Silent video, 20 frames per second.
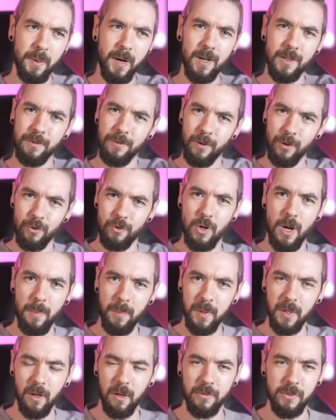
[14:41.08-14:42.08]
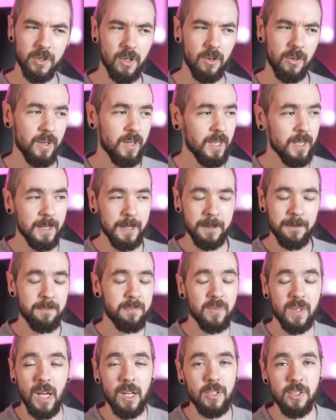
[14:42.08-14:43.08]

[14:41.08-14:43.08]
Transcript: parts of it are dropping off. So I